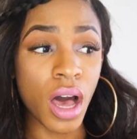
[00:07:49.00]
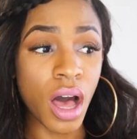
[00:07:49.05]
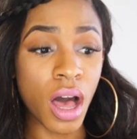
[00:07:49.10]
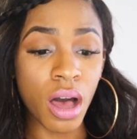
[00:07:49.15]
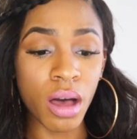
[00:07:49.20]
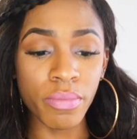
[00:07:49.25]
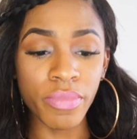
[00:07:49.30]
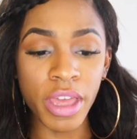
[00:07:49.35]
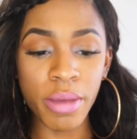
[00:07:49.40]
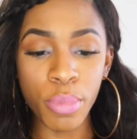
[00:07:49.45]

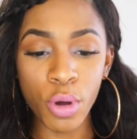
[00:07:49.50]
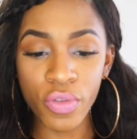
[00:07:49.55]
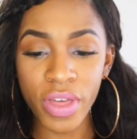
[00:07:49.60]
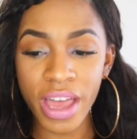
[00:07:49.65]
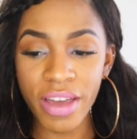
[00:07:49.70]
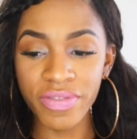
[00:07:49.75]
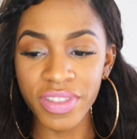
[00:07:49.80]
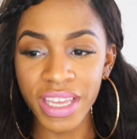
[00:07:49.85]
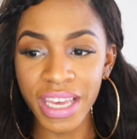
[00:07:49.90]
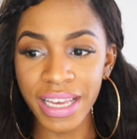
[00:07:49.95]
Um, they both
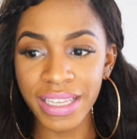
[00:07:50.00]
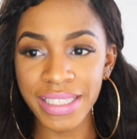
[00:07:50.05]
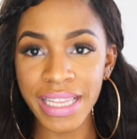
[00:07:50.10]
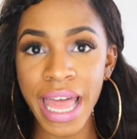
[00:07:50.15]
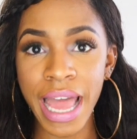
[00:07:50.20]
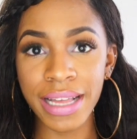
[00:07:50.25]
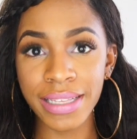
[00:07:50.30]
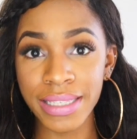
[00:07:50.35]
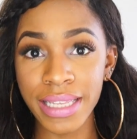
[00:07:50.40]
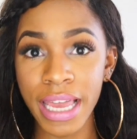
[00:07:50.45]
have the
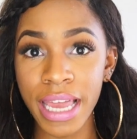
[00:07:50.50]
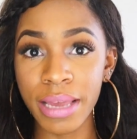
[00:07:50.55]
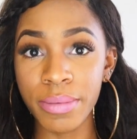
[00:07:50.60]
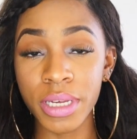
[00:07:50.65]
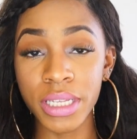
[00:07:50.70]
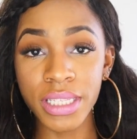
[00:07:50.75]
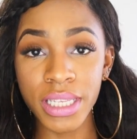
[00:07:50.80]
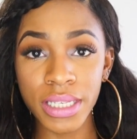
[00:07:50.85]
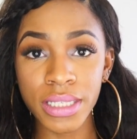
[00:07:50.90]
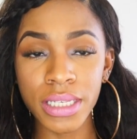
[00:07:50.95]
exact same
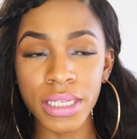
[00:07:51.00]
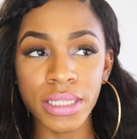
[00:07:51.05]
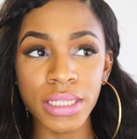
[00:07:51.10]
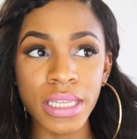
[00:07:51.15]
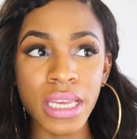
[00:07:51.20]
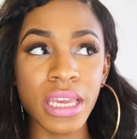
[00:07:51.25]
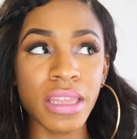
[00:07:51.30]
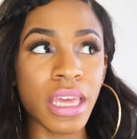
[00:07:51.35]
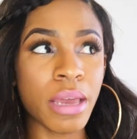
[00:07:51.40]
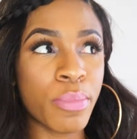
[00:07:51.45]

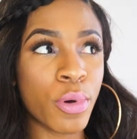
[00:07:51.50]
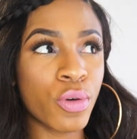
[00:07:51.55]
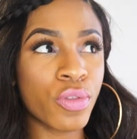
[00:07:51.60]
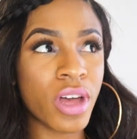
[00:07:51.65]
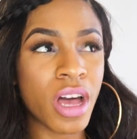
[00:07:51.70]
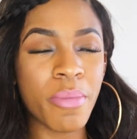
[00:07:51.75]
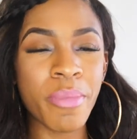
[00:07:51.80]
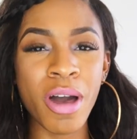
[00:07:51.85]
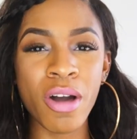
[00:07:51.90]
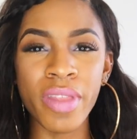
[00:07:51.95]
consistency. They
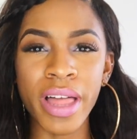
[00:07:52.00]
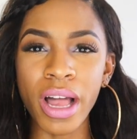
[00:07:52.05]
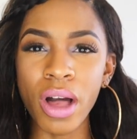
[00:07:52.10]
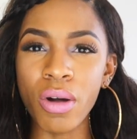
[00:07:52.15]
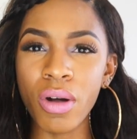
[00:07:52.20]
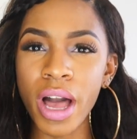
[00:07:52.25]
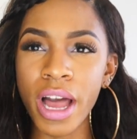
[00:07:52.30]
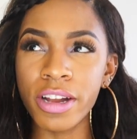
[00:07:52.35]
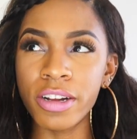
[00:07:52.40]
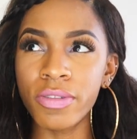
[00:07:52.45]
both come out like
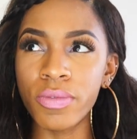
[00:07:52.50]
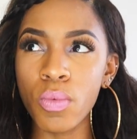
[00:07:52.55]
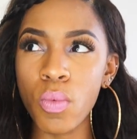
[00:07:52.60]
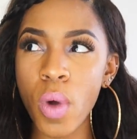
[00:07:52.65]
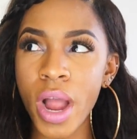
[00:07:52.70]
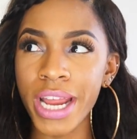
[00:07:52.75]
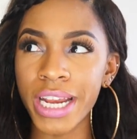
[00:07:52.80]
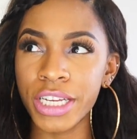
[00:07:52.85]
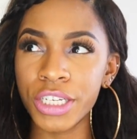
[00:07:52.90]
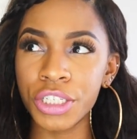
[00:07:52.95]
a kind of
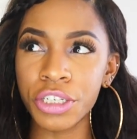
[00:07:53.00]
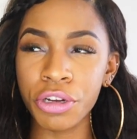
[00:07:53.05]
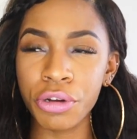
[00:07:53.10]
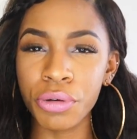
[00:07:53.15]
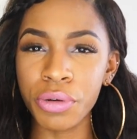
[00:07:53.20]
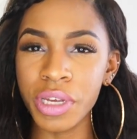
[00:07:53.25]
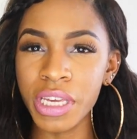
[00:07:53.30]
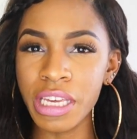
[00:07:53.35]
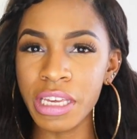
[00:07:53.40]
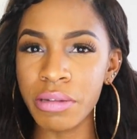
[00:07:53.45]
whitish
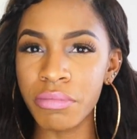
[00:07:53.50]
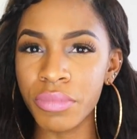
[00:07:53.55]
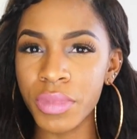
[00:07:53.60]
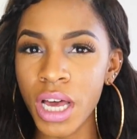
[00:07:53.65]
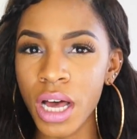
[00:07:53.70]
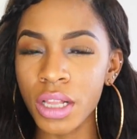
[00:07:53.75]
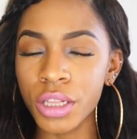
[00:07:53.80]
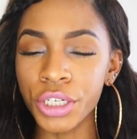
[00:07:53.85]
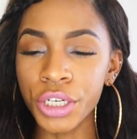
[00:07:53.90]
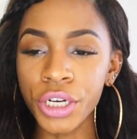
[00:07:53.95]
cream
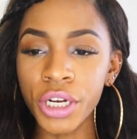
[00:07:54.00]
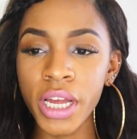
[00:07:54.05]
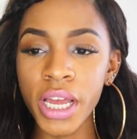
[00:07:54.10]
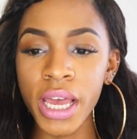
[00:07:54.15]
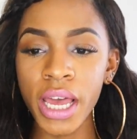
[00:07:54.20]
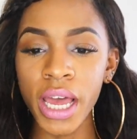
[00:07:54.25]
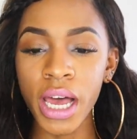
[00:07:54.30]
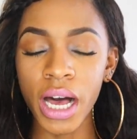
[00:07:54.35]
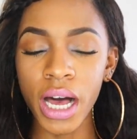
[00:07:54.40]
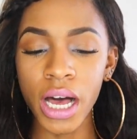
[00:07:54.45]
color,
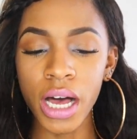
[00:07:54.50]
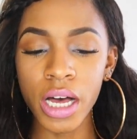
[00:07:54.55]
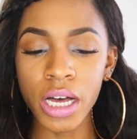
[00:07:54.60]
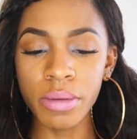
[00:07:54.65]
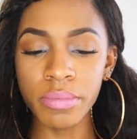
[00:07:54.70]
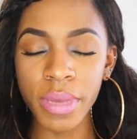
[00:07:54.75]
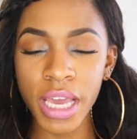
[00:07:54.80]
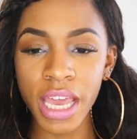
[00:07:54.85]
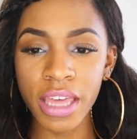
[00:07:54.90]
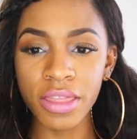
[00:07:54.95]

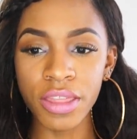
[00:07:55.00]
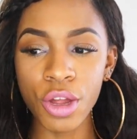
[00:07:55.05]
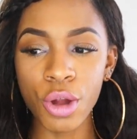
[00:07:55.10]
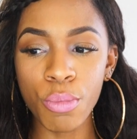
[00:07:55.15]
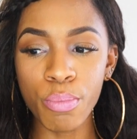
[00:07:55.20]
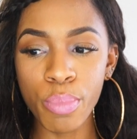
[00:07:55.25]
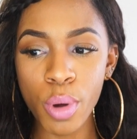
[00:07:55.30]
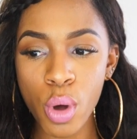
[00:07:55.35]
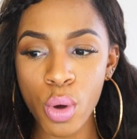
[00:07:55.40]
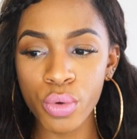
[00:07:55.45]
um, and
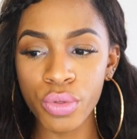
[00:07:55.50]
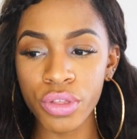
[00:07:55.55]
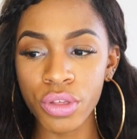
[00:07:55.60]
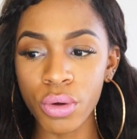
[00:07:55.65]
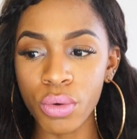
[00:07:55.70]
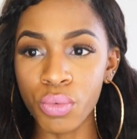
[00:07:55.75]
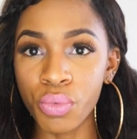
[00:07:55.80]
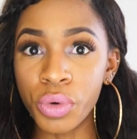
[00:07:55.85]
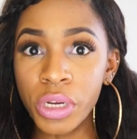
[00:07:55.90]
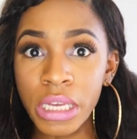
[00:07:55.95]
they're
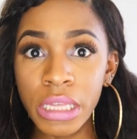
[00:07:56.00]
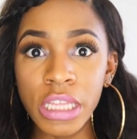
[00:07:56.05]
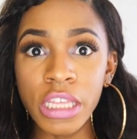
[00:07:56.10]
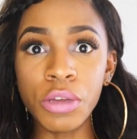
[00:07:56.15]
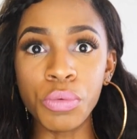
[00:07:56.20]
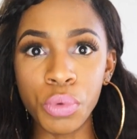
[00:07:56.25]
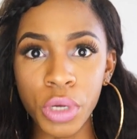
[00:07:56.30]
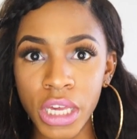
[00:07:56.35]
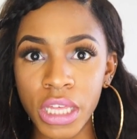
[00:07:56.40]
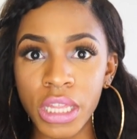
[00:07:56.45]
both
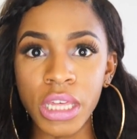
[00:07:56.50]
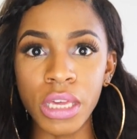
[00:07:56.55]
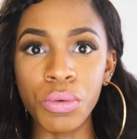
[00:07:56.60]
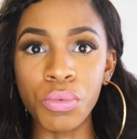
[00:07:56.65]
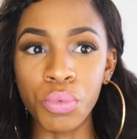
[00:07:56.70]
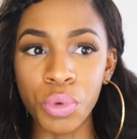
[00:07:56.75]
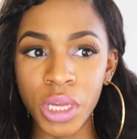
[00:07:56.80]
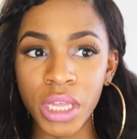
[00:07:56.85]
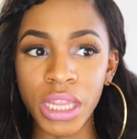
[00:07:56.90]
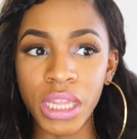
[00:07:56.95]
really, really,
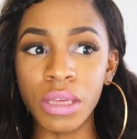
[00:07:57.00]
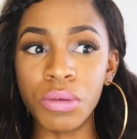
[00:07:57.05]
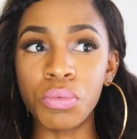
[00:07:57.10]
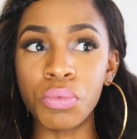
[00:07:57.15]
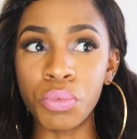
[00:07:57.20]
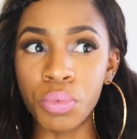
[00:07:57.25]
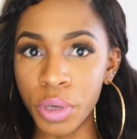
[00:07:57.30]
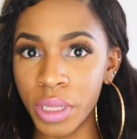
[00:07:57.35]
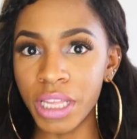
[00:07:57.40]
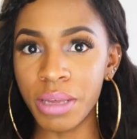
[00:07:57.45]
really,
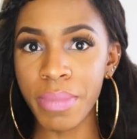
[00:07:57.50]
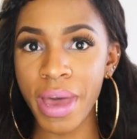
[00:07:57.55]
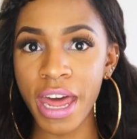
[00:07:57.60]
really